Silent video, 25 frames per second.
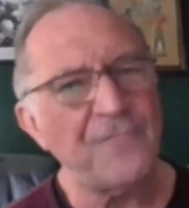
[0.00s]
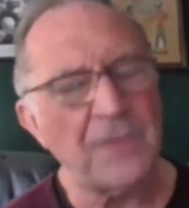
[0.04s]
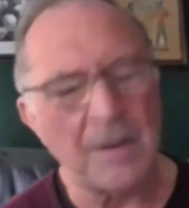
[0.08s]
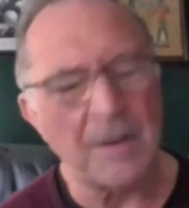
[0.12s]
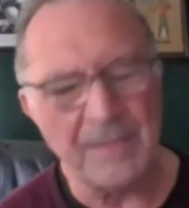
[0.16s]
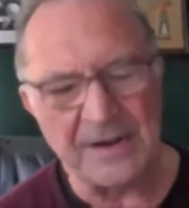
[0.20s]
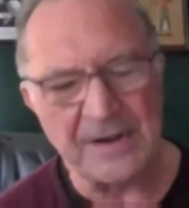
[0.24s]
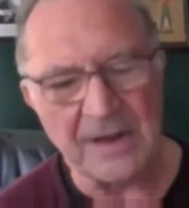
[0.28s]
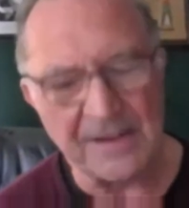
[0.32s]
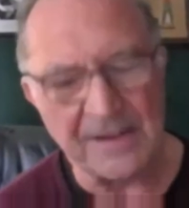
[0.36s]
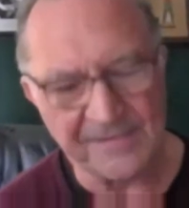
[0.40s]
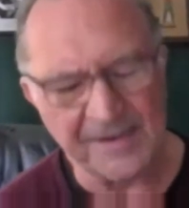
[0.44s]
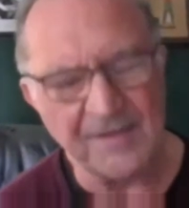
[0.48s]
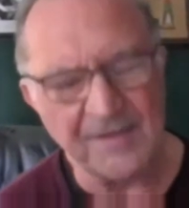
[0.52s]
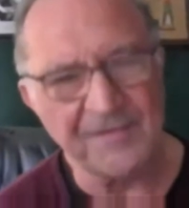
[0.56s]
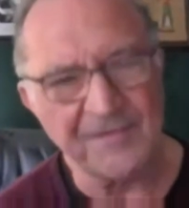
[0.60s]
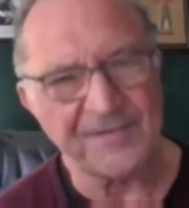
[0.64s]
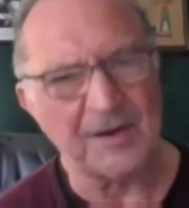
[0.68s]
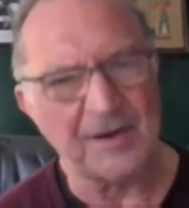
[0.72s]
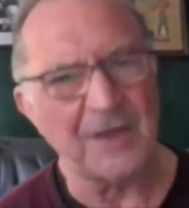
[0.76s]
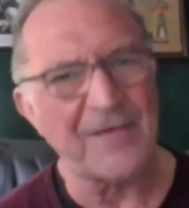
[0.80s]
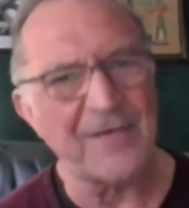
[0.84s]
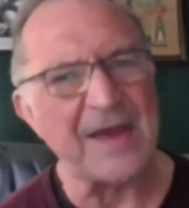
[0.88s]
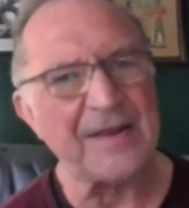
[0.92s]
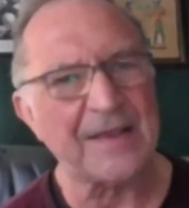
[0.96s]
mean, since then
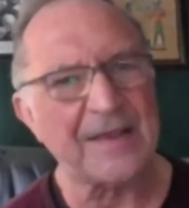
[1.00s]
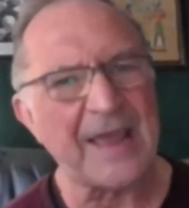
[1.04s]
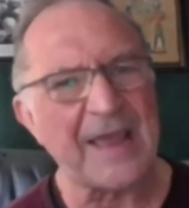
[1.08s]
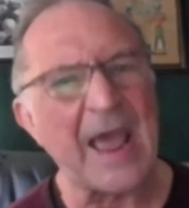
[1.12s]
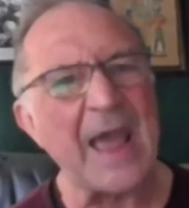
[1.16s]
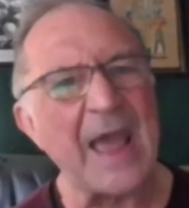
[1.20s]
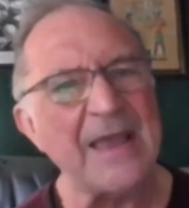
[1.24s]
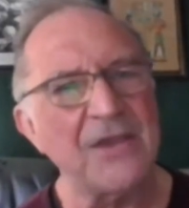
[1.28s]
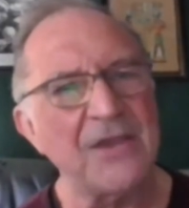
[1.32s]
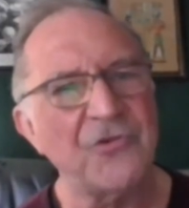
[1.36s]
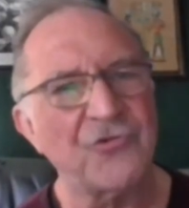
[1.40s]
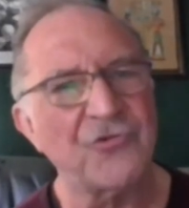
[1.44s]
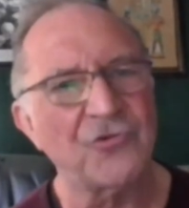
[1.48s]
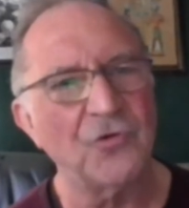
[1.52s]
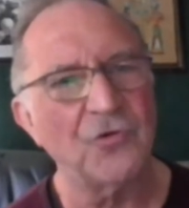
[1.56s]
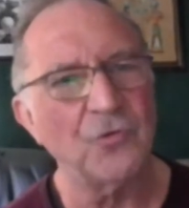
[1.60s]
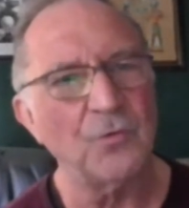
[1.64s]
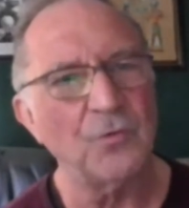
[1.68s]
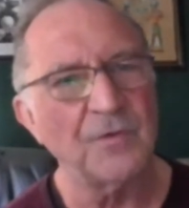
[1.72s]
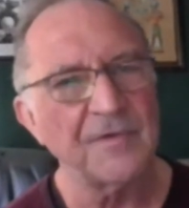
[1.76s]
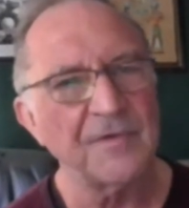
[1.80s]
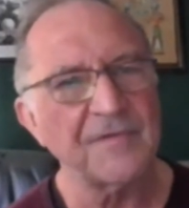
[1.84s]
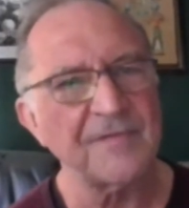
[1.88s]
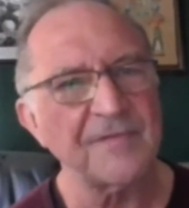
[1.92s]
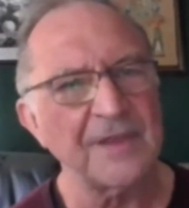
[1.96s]
I've had
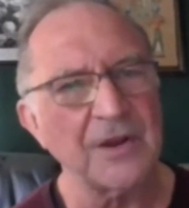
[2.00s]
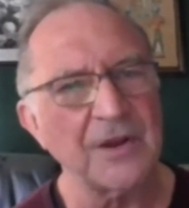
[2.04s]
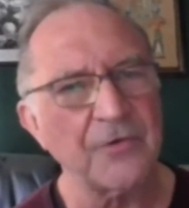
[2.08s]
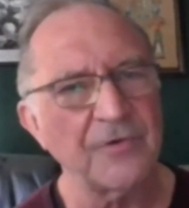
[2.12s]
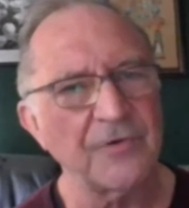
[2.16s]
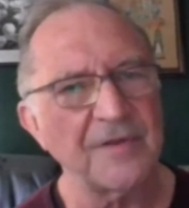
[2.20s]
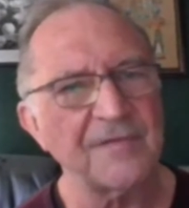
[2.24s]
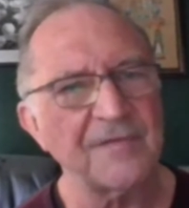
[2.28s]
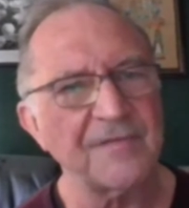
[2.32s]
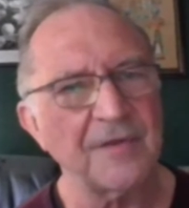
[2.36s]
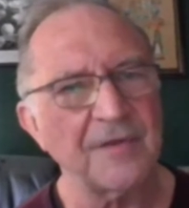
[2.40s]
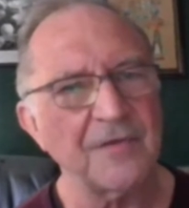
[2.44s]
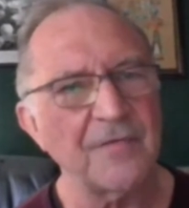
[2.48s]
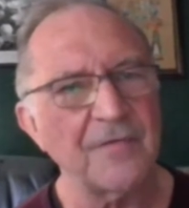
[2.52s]
occasional synchronistic